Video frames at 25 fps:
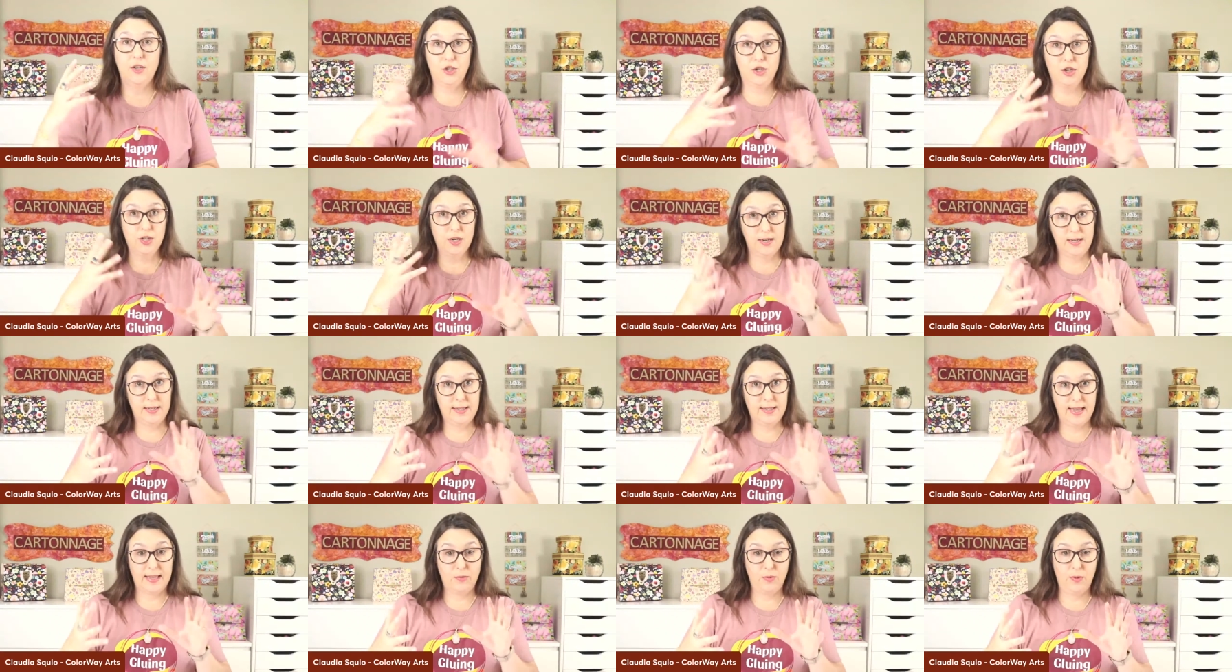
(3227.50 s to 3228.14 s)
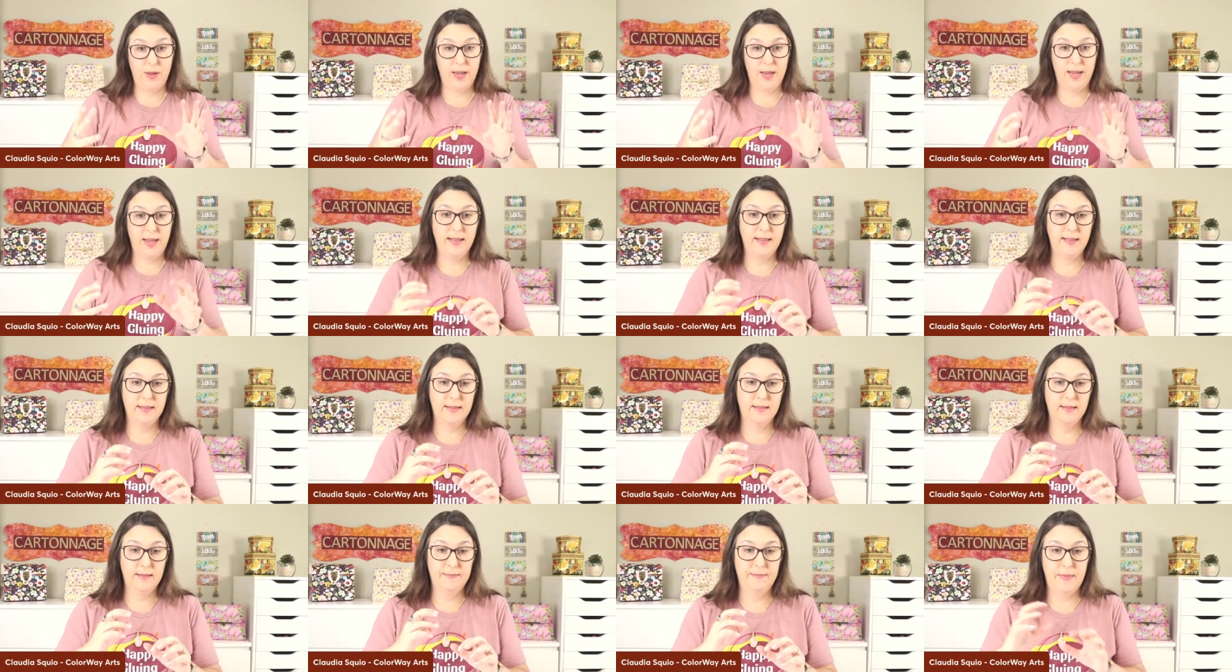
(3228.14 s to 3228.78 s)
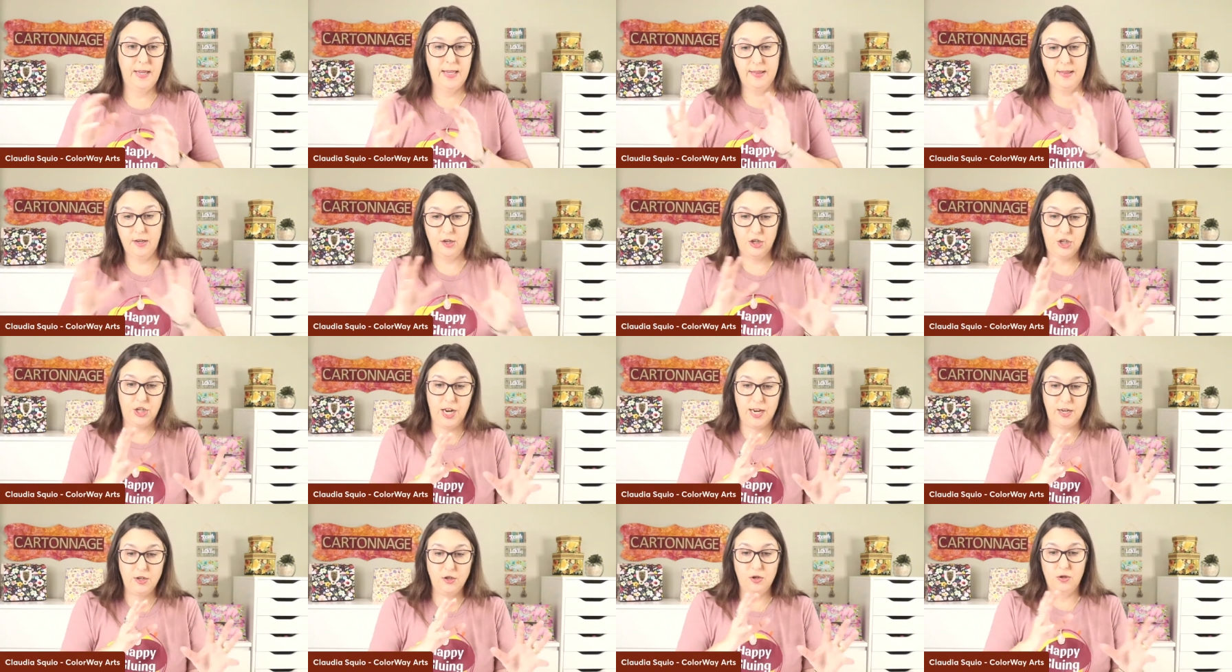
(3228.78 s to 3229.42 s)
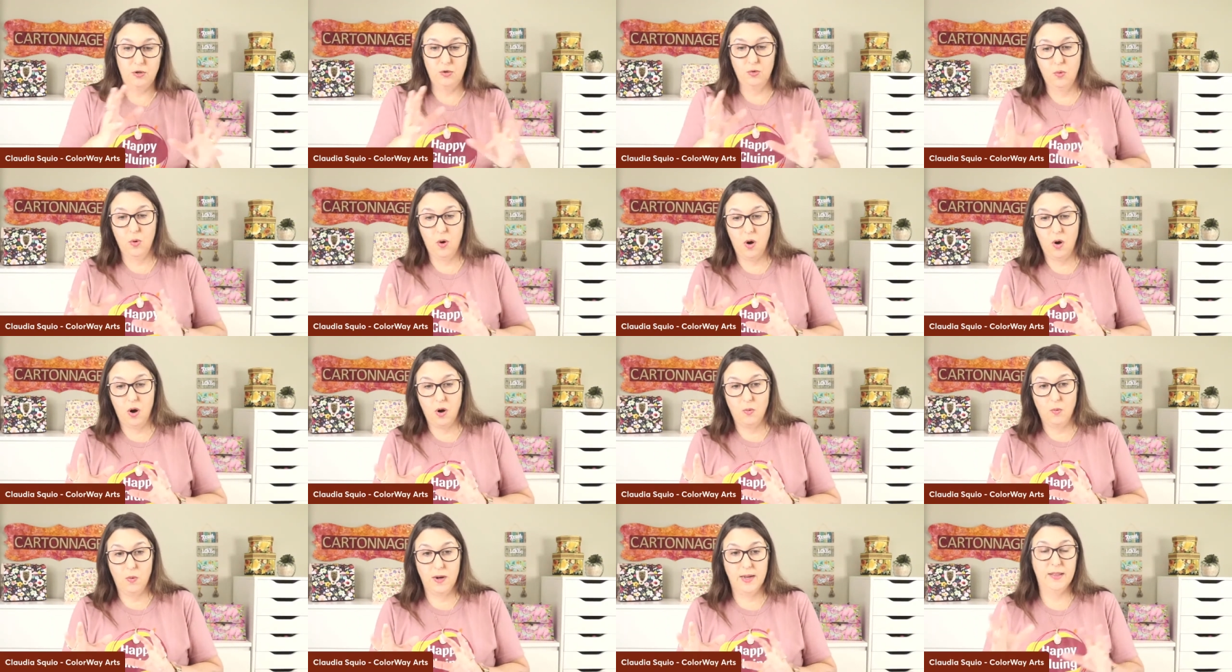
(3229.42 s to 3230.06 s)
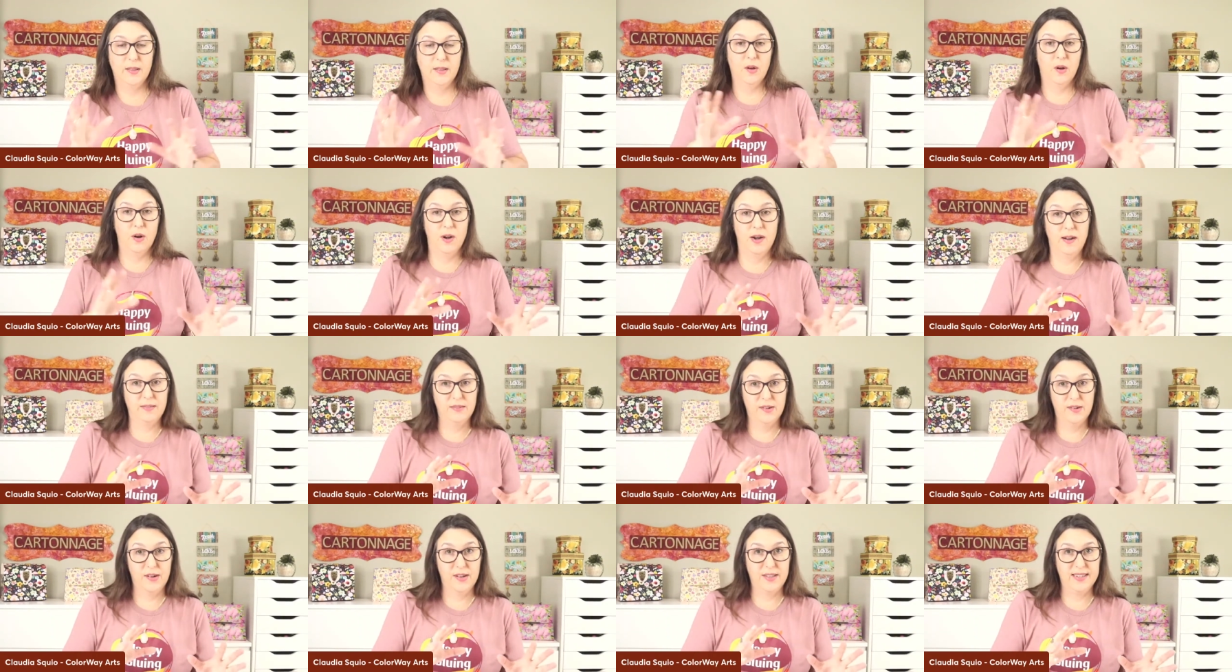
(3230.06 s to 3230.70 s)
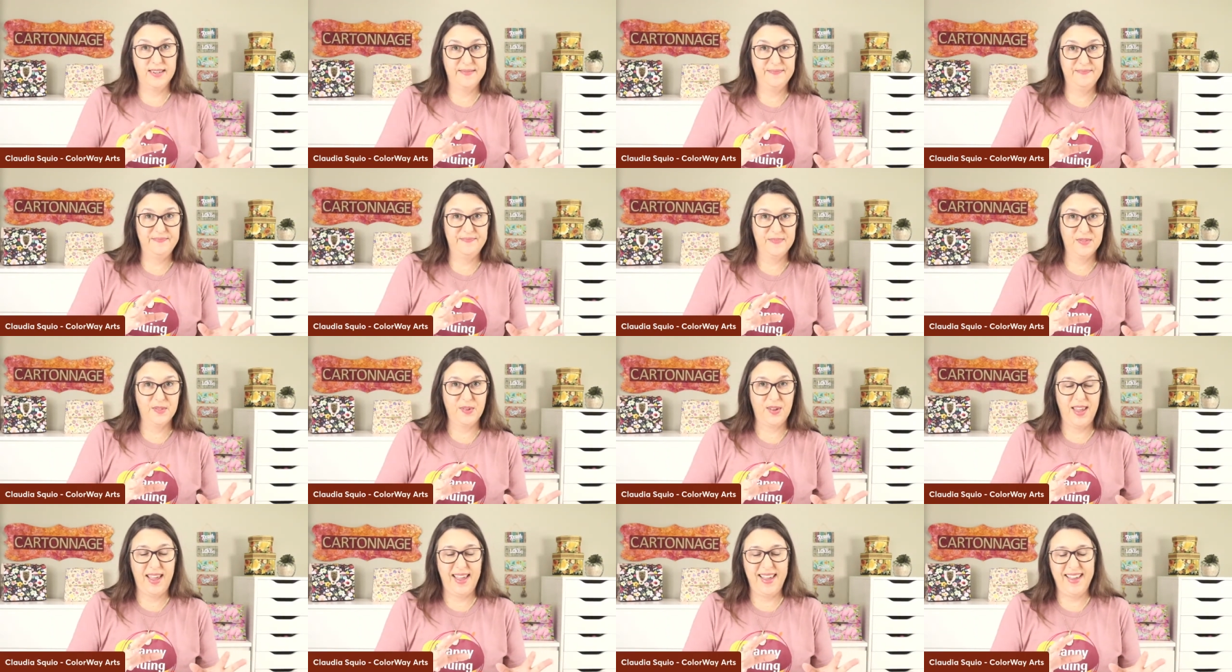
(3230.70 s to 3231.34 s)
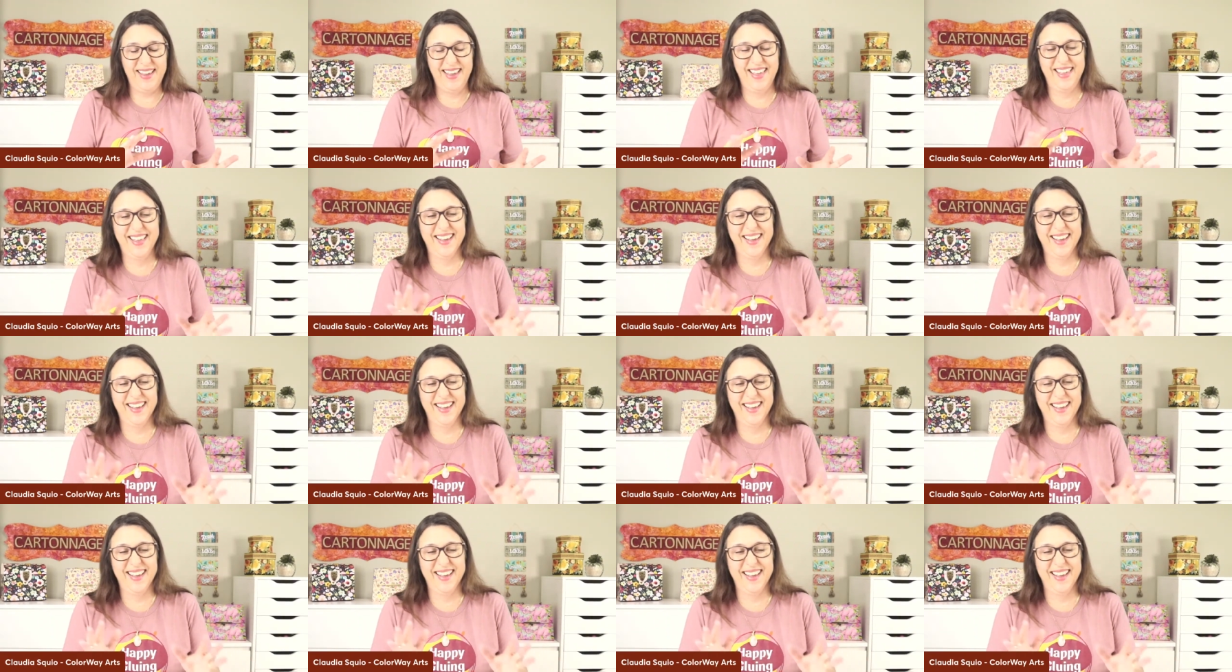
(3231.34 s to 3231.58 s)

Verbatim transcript: sure that we can interchange or do or one or another. Okay,